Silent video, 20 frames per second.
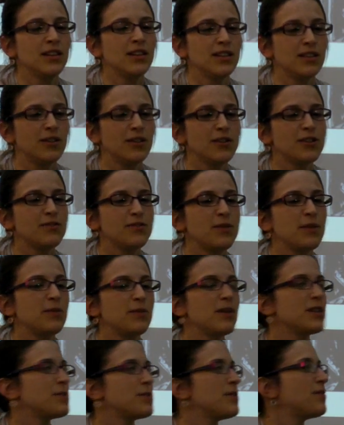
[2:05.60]
Lots of people
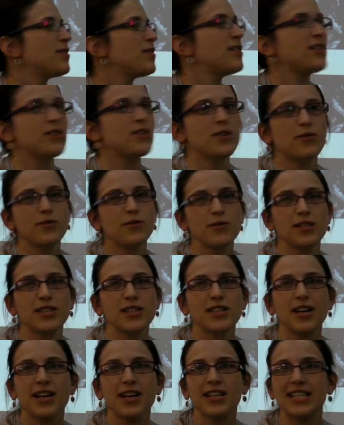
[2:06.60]
ask me if the Theosophical
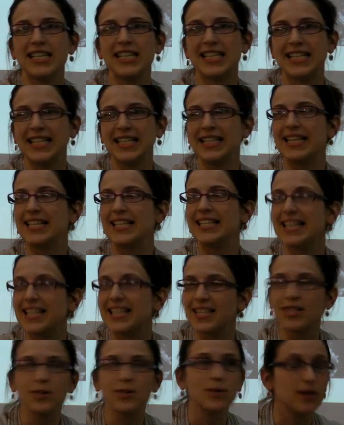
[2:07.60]
Society still
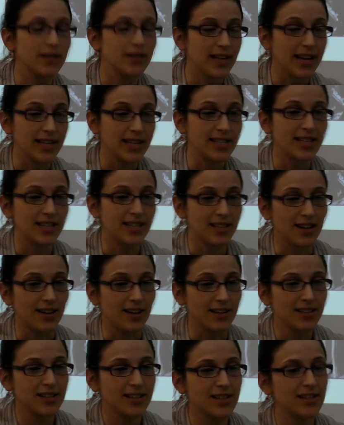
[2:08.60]
exists. Well, yes, it
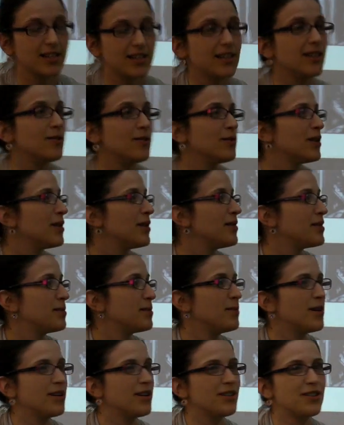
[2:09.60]
does, although it's
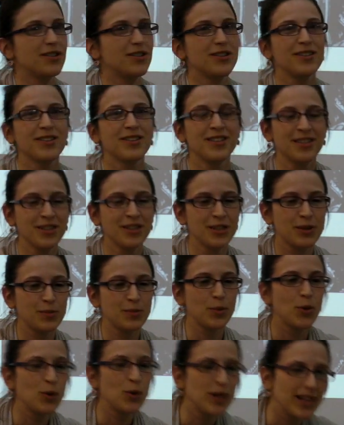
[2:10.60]
much
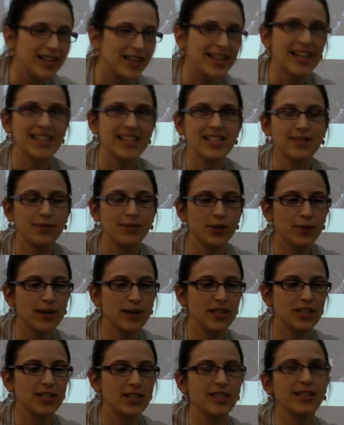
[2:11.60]
smaller and less
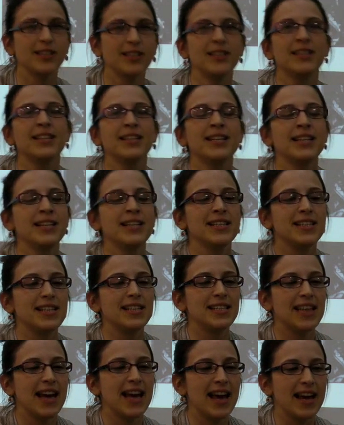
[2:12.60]
influential
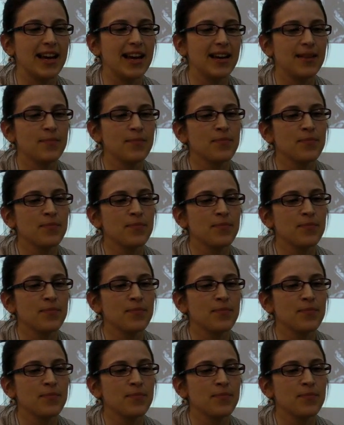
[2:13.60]
today.